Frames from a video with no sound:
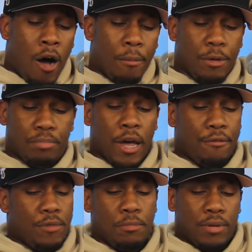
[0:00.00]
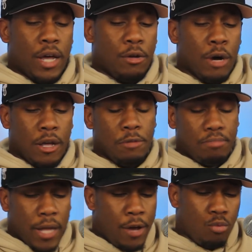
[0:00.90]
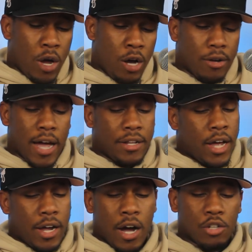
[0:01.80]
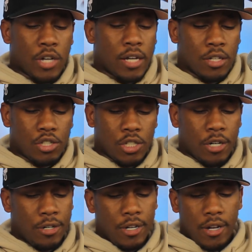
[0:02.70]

He played well. Got that contract this year.